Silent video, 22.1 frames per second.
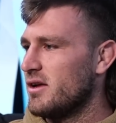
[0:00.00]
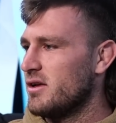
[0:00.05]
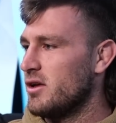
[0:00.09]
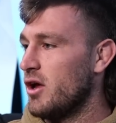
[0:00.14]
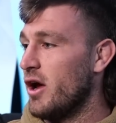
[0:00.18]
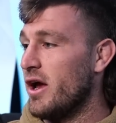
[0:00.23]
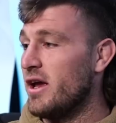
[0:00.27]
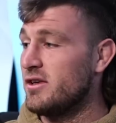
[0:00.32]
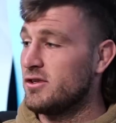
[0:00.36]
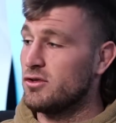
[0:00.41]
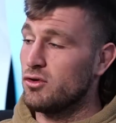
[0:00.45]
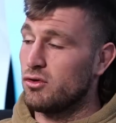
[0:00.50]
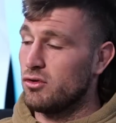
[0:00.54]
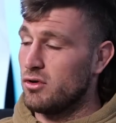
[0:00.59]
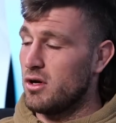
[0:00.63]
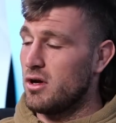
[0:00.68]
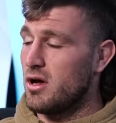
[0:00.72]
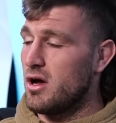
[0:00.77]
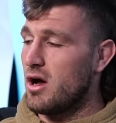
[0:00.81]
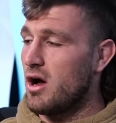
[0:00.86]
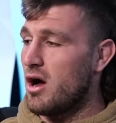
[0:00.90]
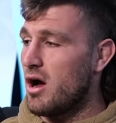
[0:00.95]

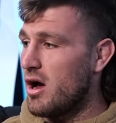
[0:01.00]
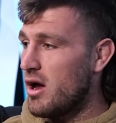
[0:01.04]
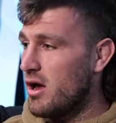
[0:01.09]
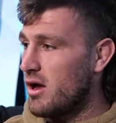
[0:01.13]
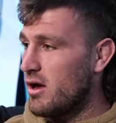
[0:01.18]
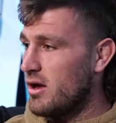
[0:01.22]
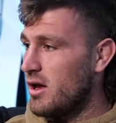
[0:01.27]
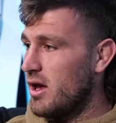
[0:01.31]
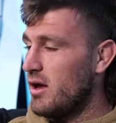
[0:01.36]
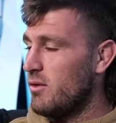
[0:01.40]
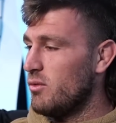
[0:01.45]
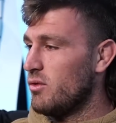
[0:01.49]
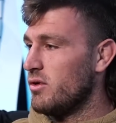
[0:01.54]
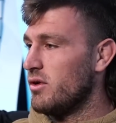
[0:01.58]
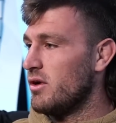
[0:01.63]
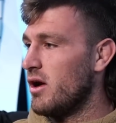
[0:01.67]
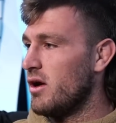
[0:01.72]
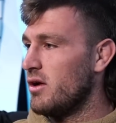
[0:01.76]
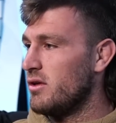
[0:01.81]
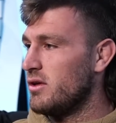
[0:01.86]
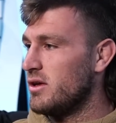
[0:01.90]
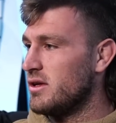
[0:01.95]
he wouldn't
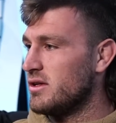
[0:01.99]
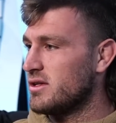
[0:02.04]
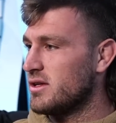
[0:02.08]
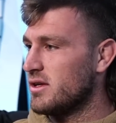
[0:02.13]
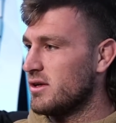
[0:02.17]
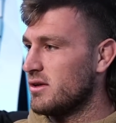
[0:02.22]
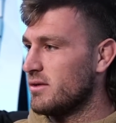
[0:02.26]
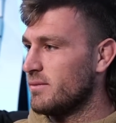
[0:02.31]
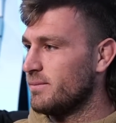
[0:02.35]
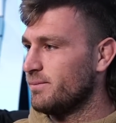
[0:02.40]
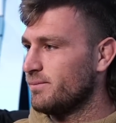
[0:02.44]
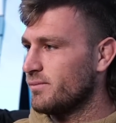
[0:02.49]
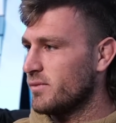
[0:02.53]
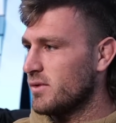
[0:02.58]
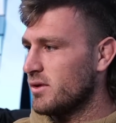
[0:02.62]
know this, and